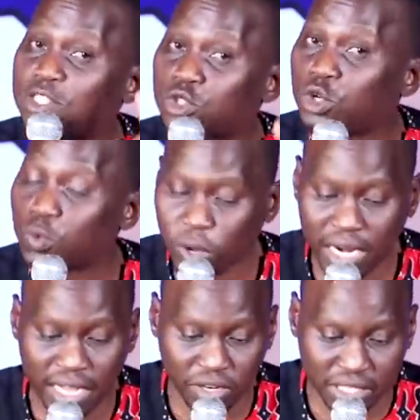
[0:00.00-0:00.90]
That's not
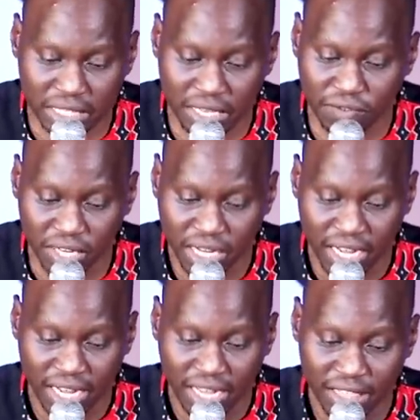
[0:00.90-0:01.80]
when he received
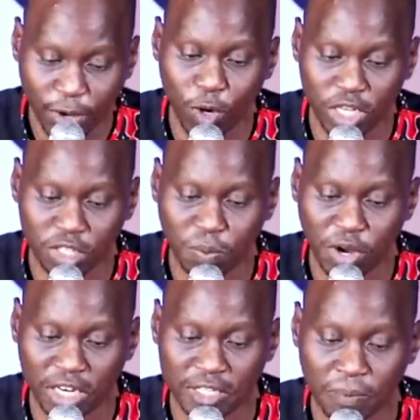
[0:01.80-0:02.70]
the Holy
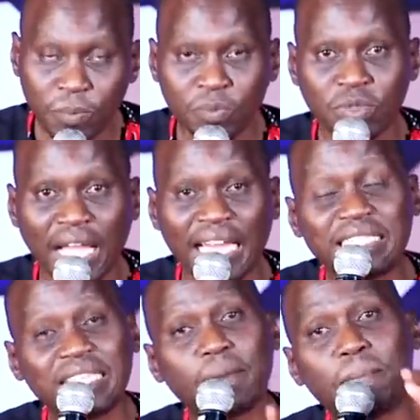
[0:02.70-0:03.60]
Spirit. I
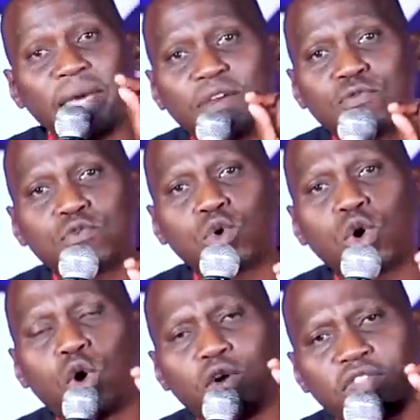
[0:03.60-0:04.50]
see that being
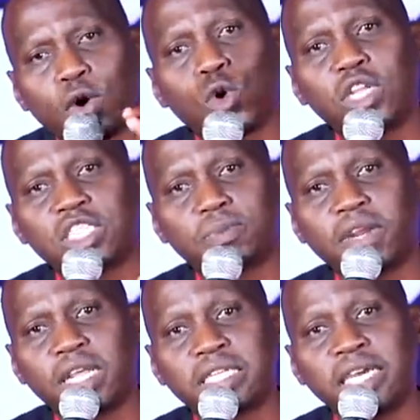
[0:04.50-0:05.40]
full of the Holy
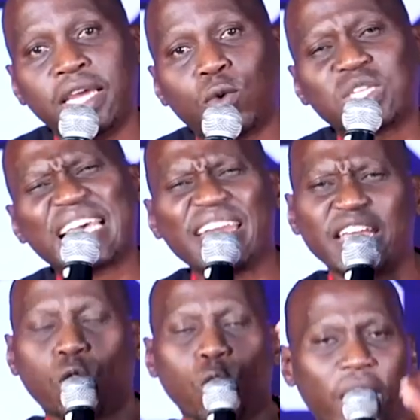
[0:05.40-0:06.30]
Spirit was a
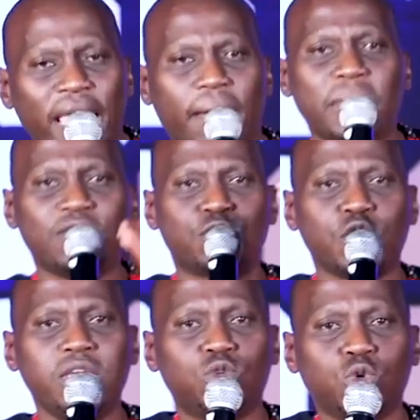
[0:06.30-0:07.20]
requirement
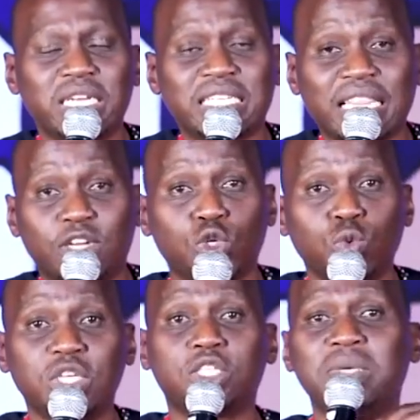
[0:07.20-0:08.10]
for him to enter that
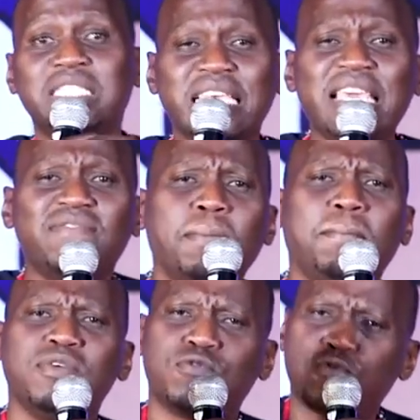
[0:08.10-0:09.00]
role, which means
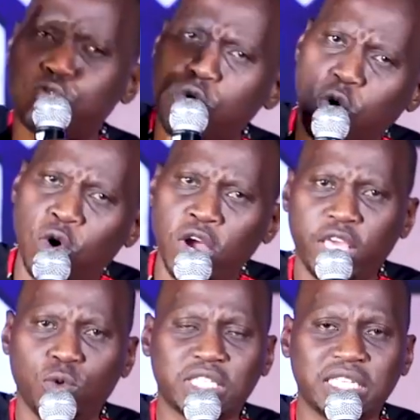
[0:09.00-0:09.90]
even before
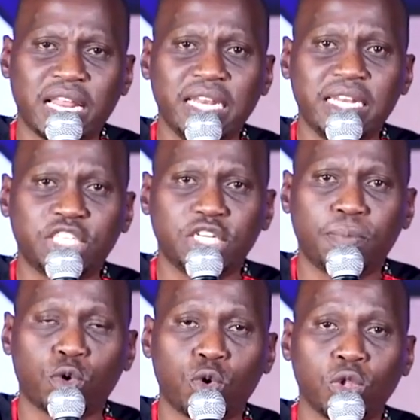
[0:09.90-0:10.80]
he was in a
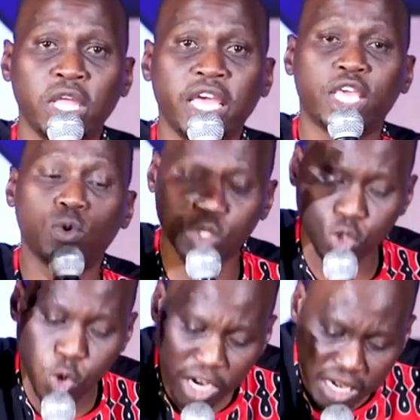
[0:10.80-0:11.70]
leadership role, he
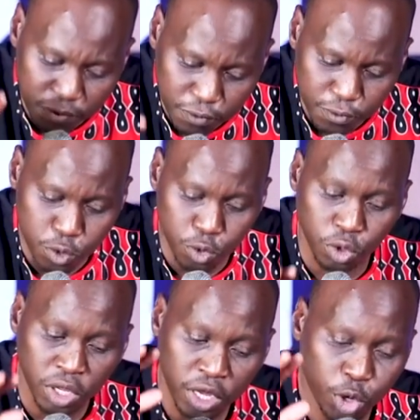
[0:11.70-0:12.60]
was already
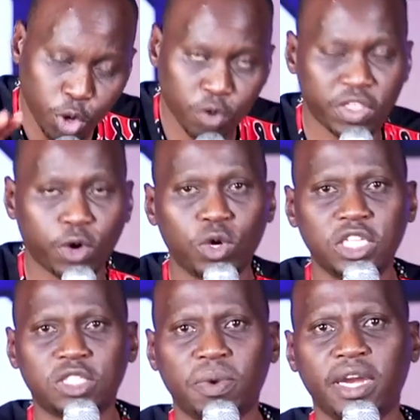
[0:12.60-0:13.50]
full of the
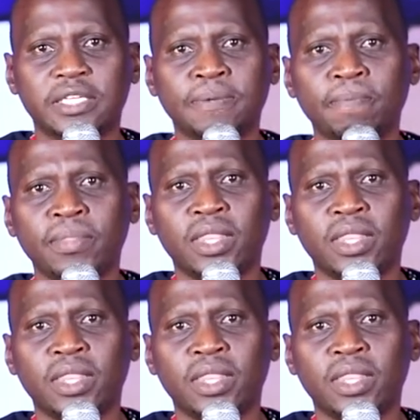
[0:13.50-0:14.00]
Holy Spirit.